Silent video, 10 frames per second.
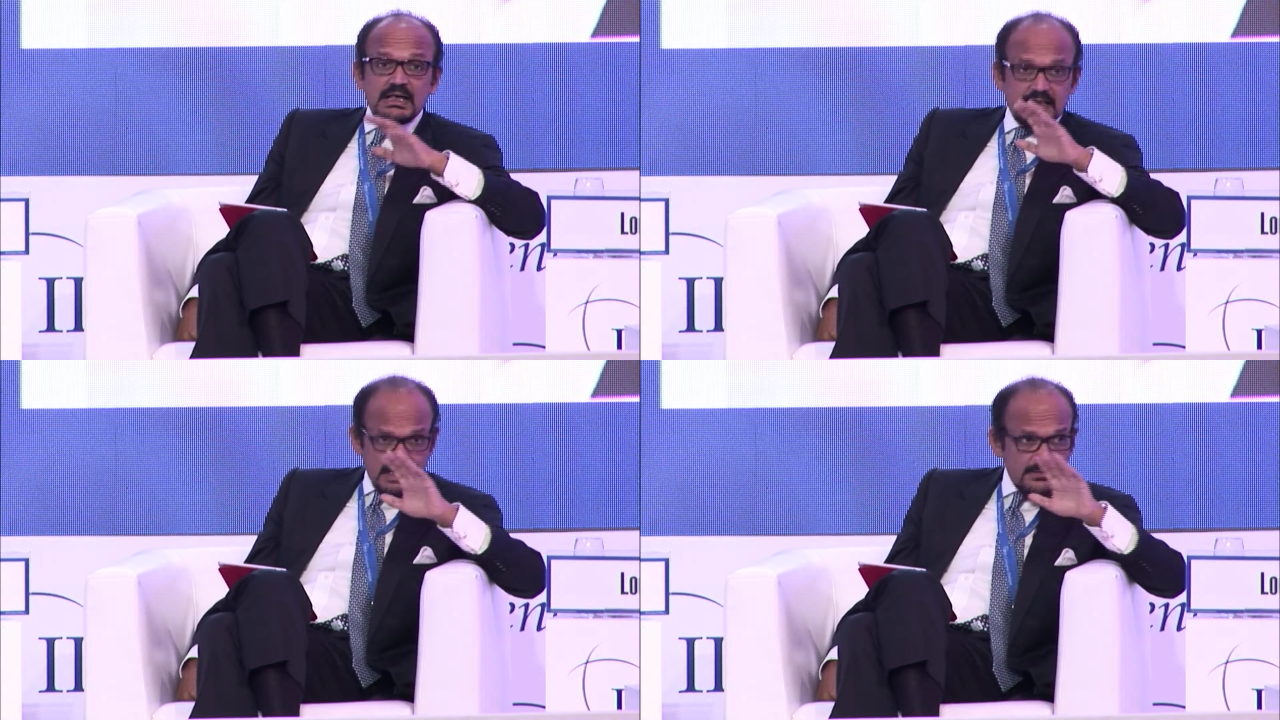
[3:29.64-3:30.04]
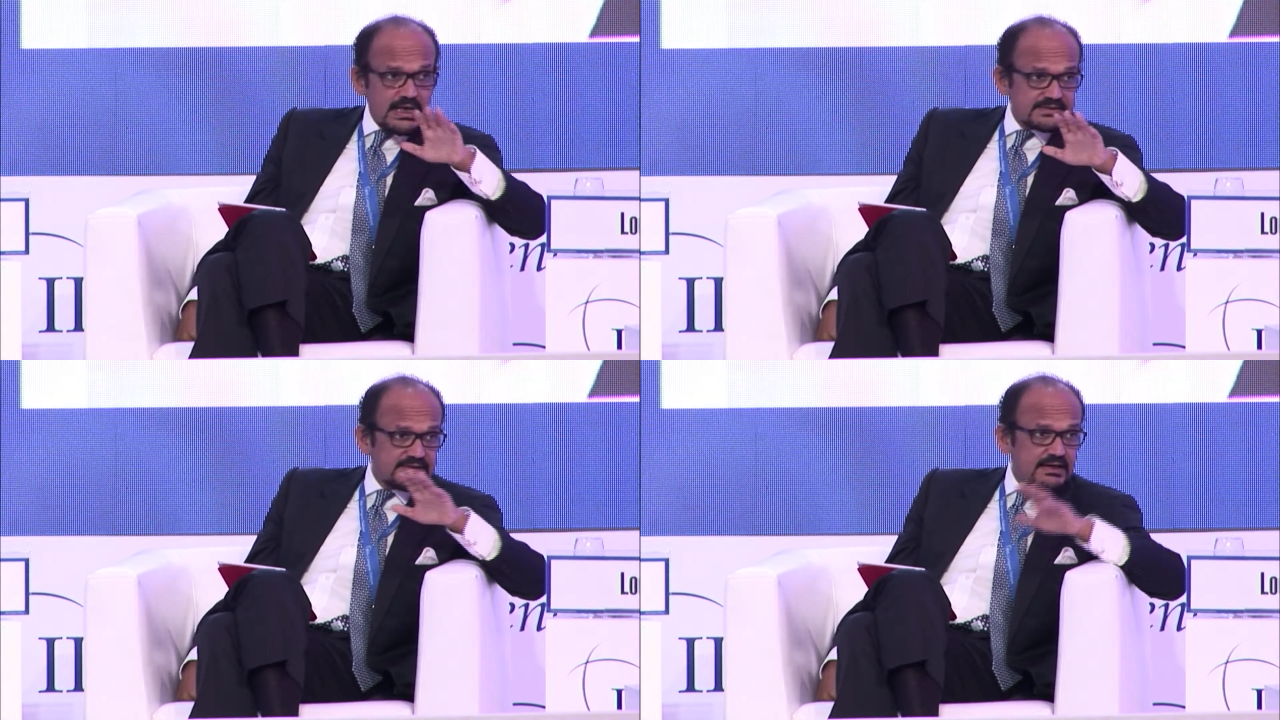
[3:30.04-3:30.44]
Now,
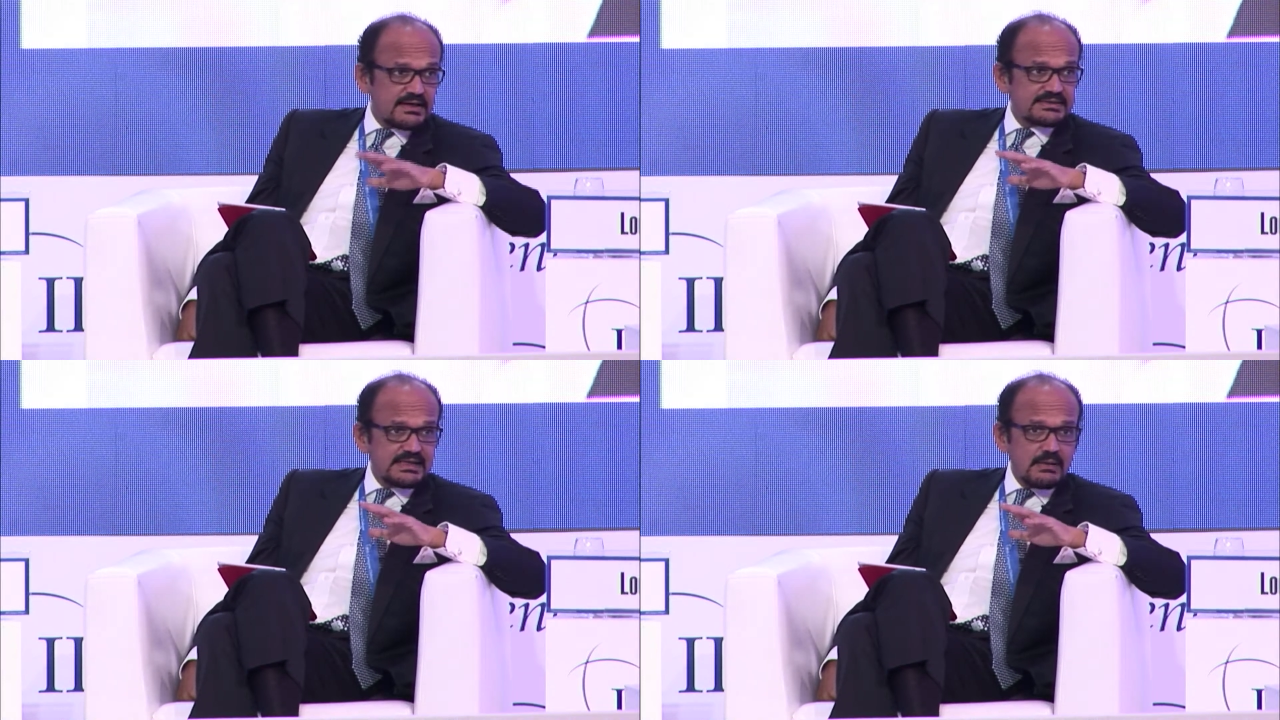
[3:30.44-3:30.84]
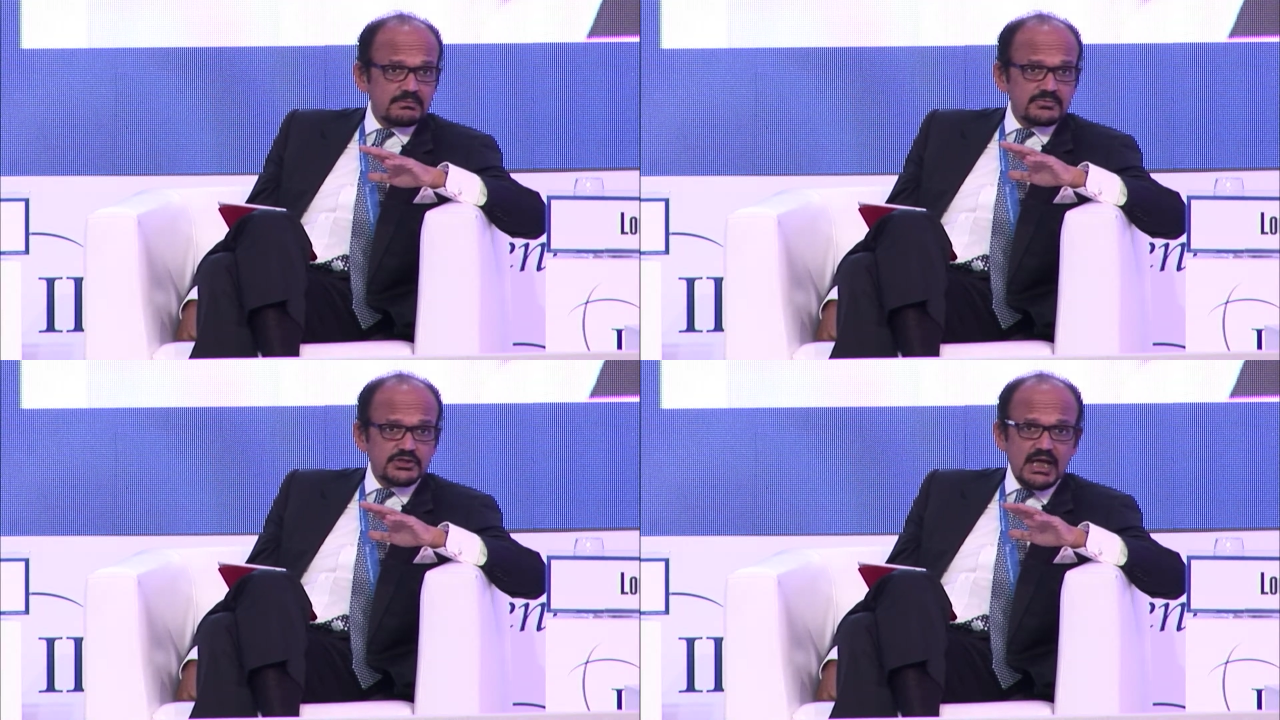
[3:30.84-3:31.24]
yes, there are
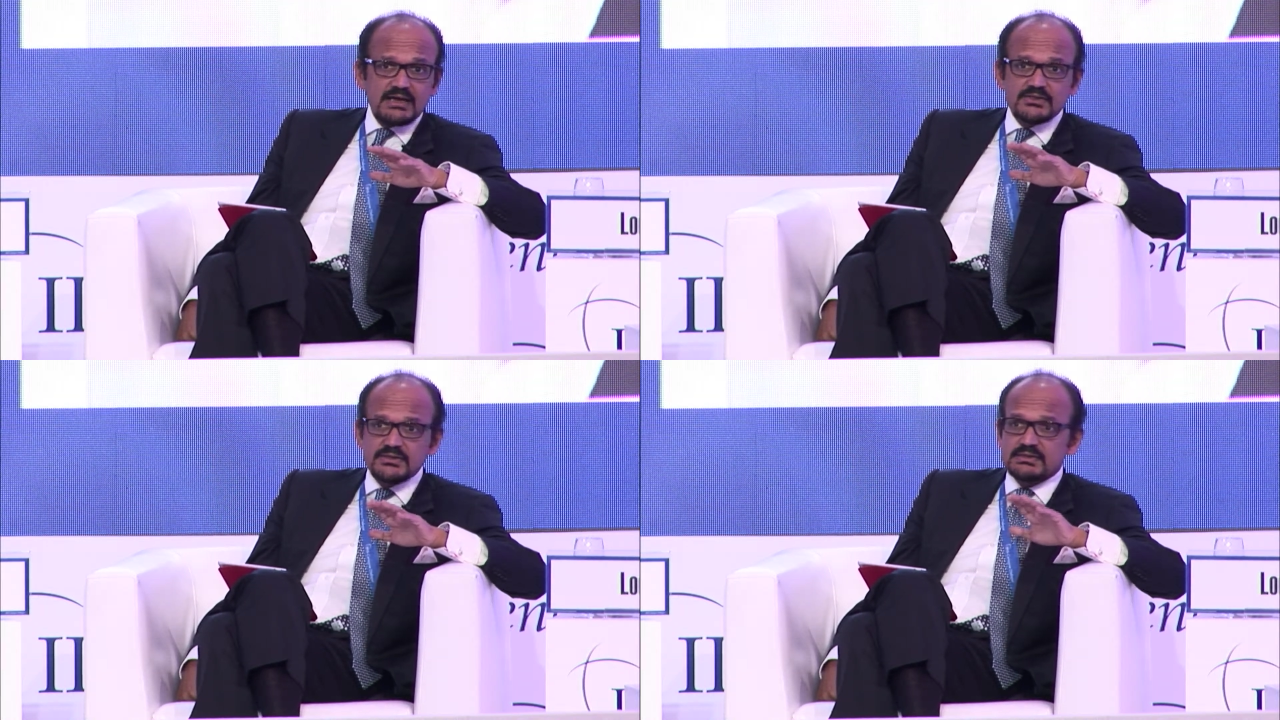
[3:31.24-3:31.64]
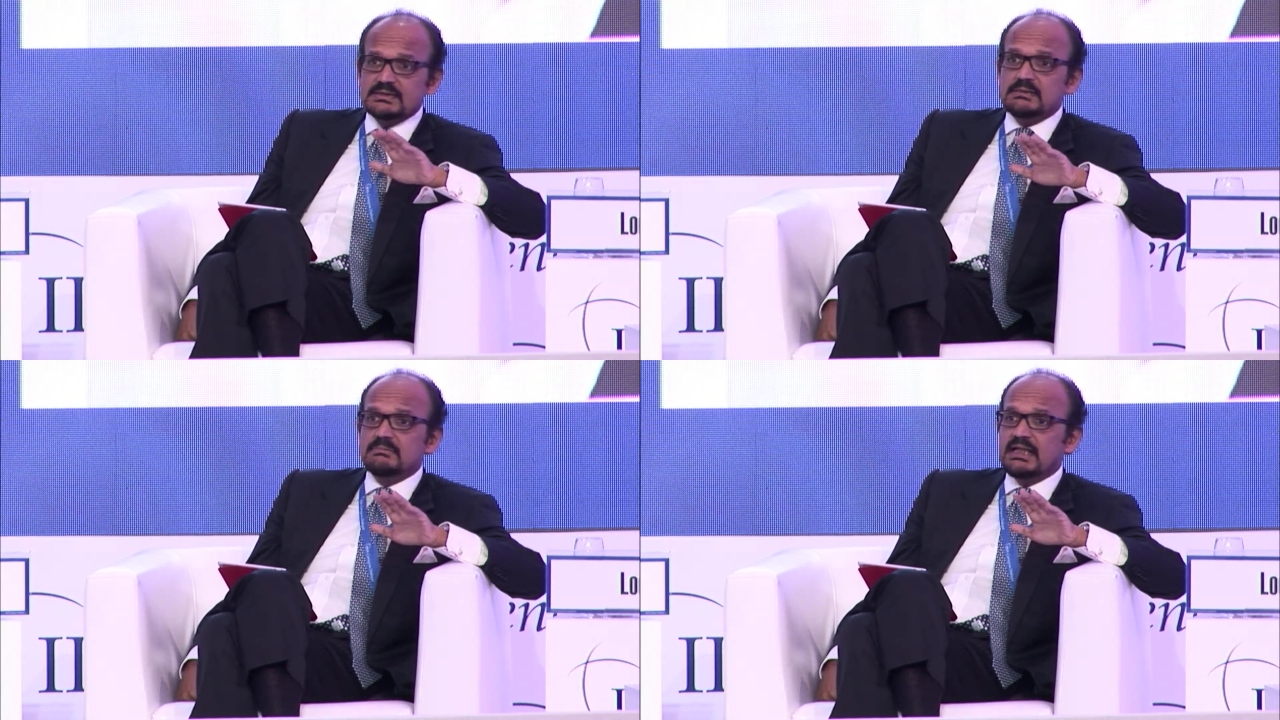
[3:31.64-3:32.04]
some challenges
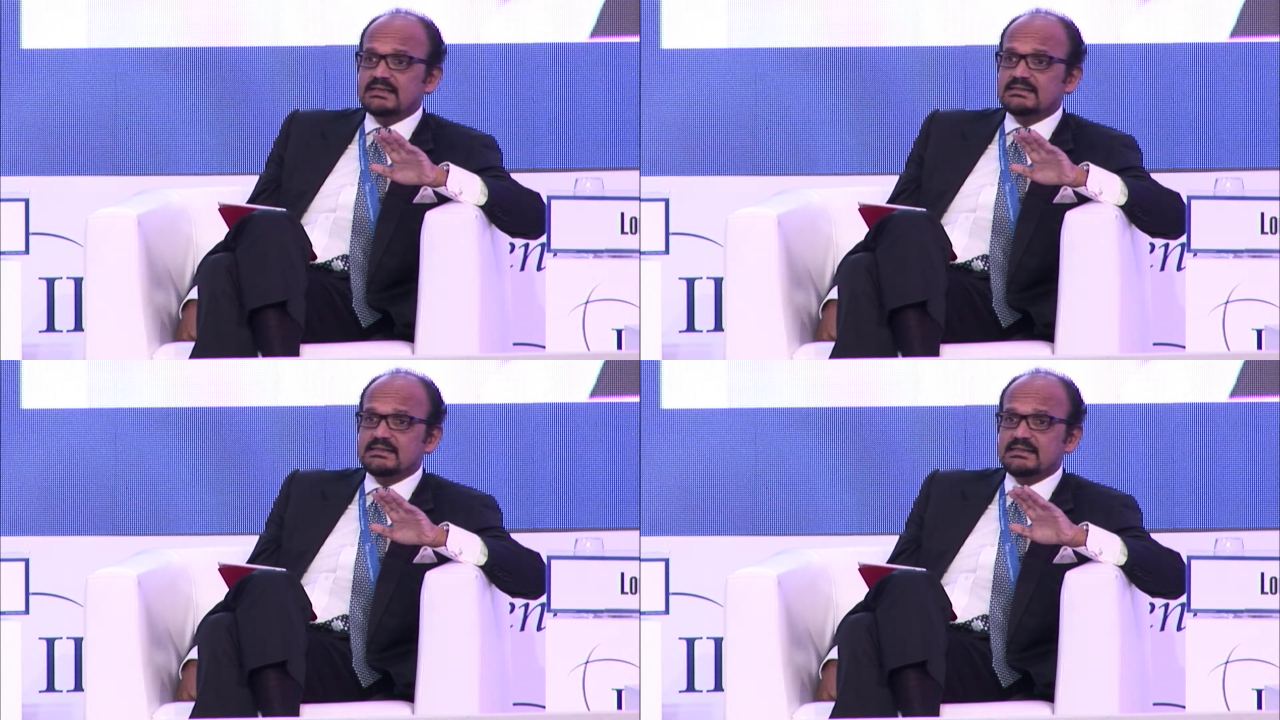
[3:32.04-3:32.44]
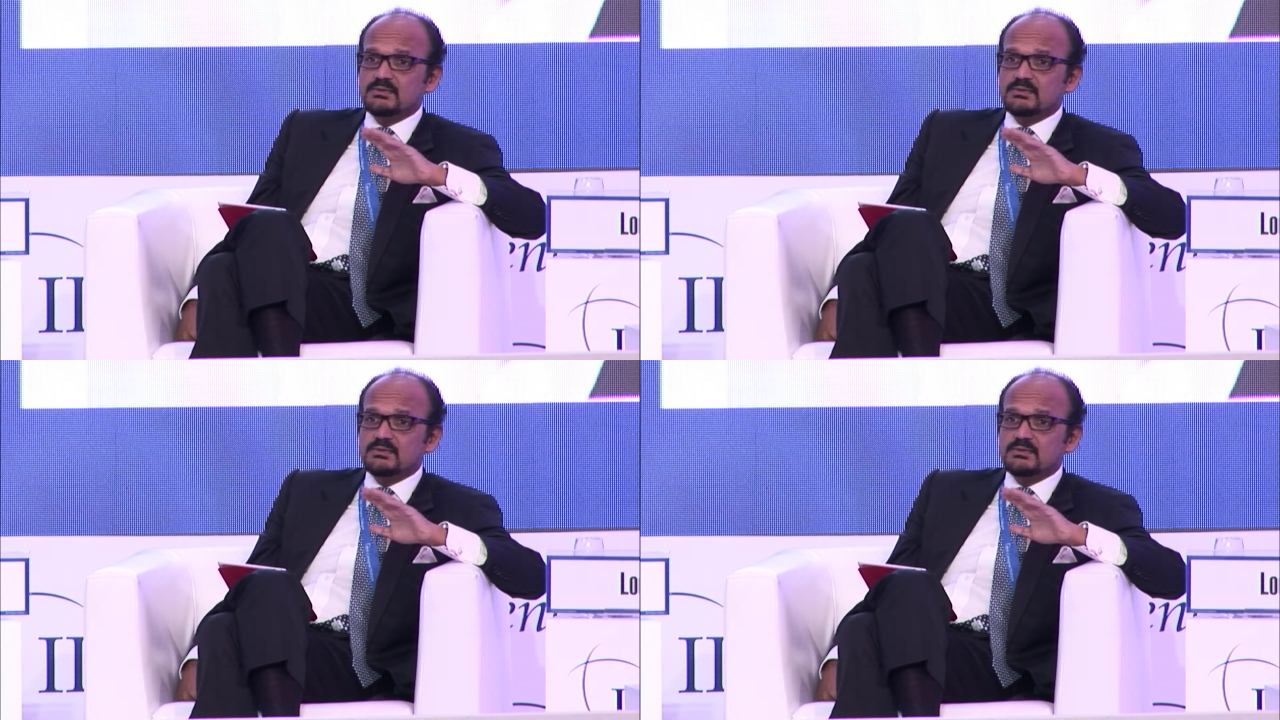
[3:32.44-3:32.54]
and complexities